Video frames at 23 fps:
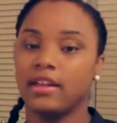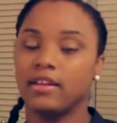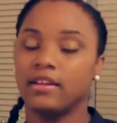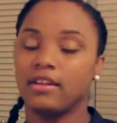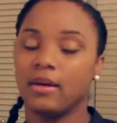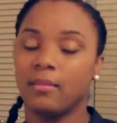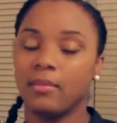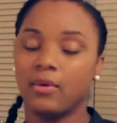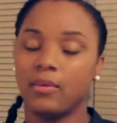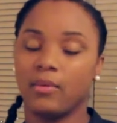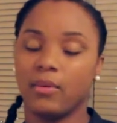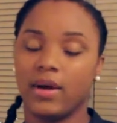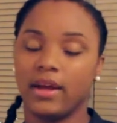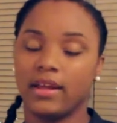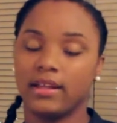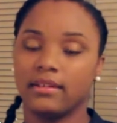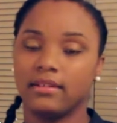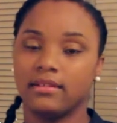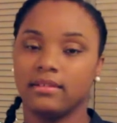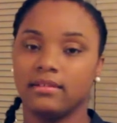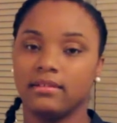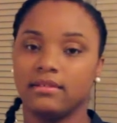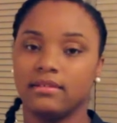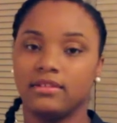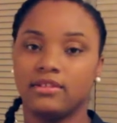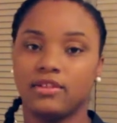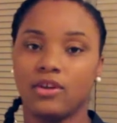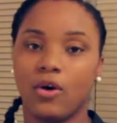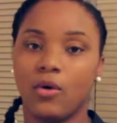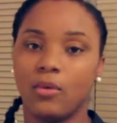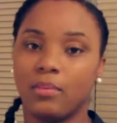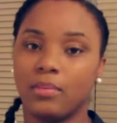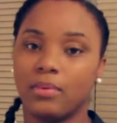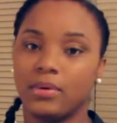number one,
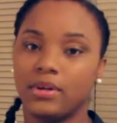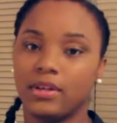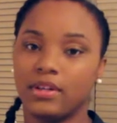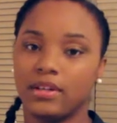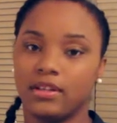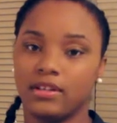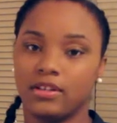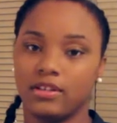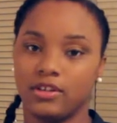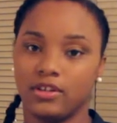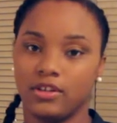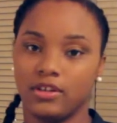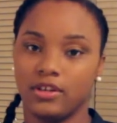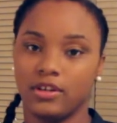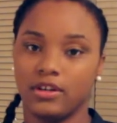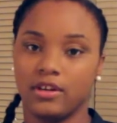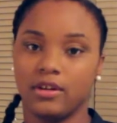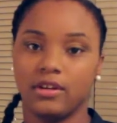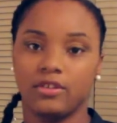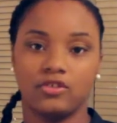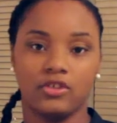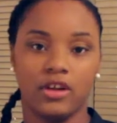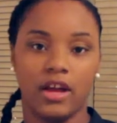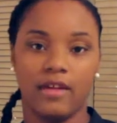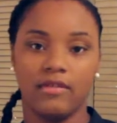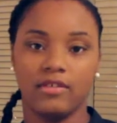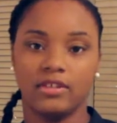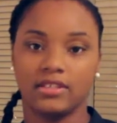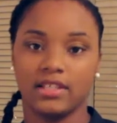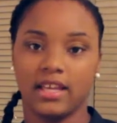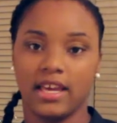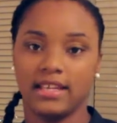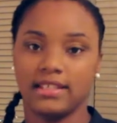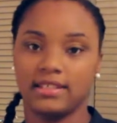don't put your
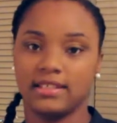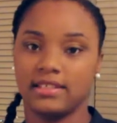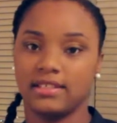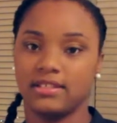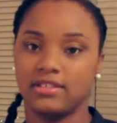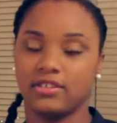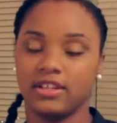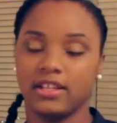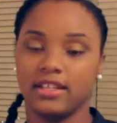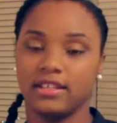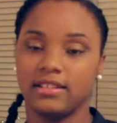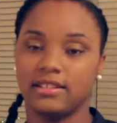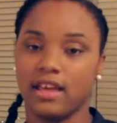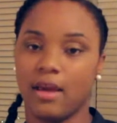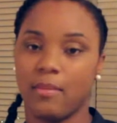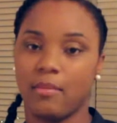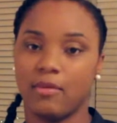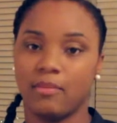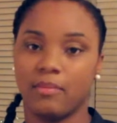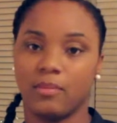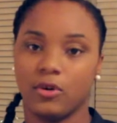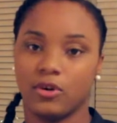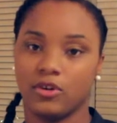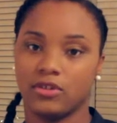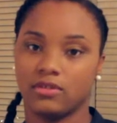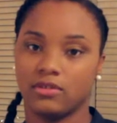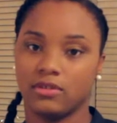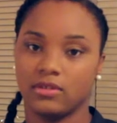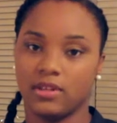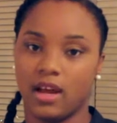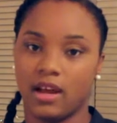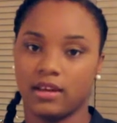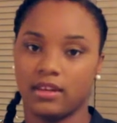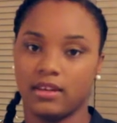driver's license or any type of
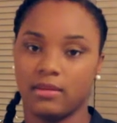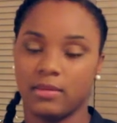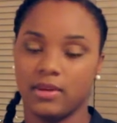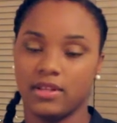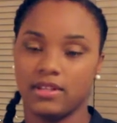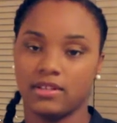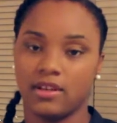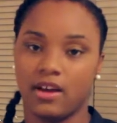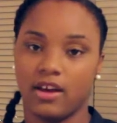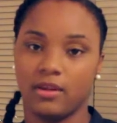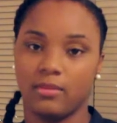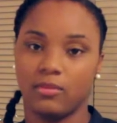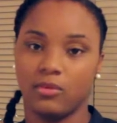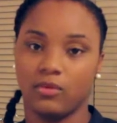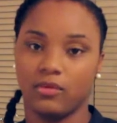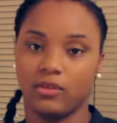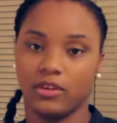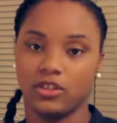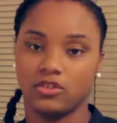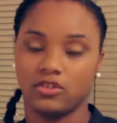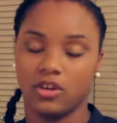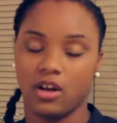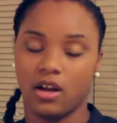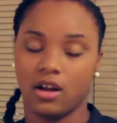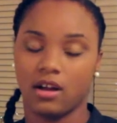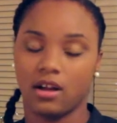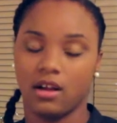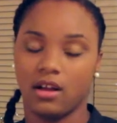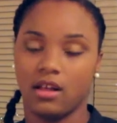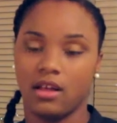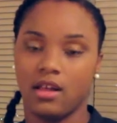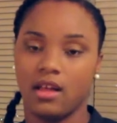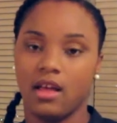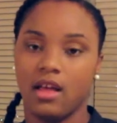personal documents on a moving
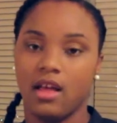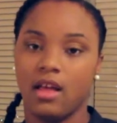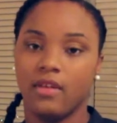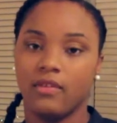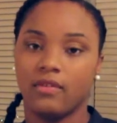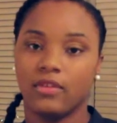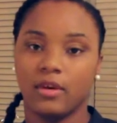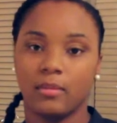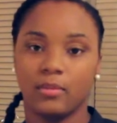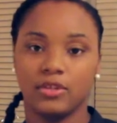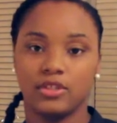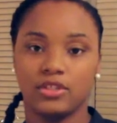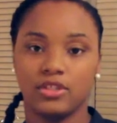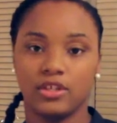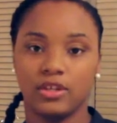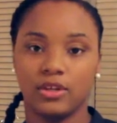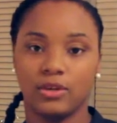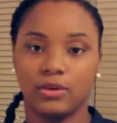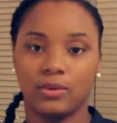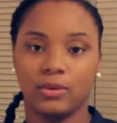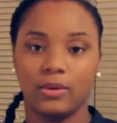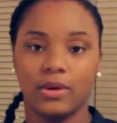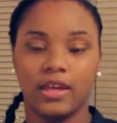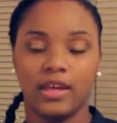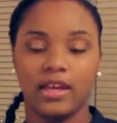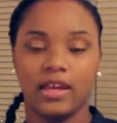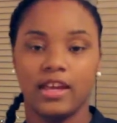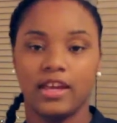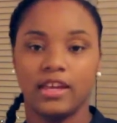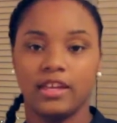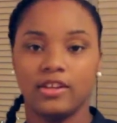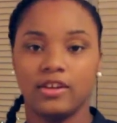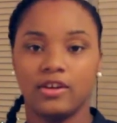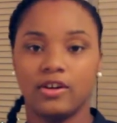truck. Number two,
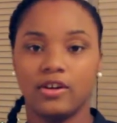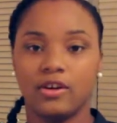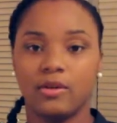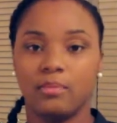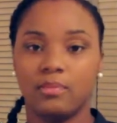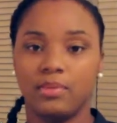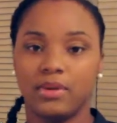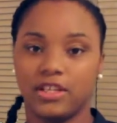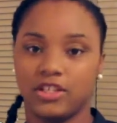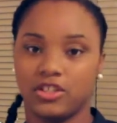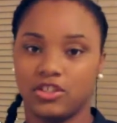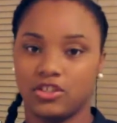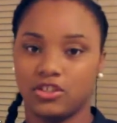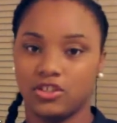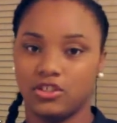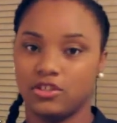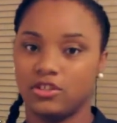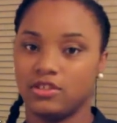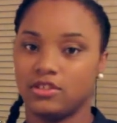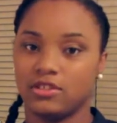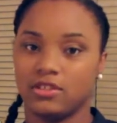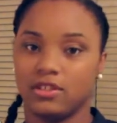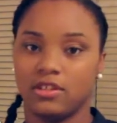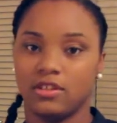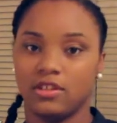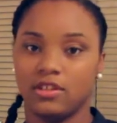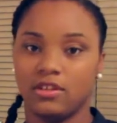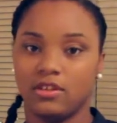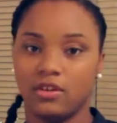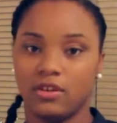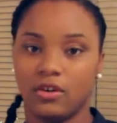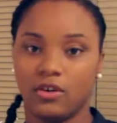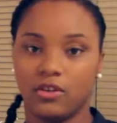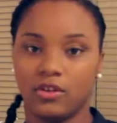your pictures,
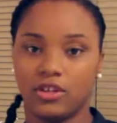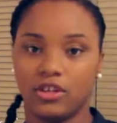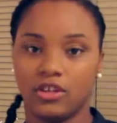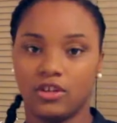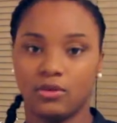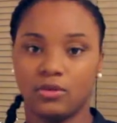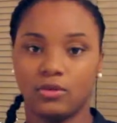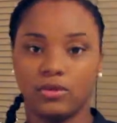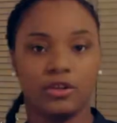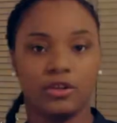you know, the cute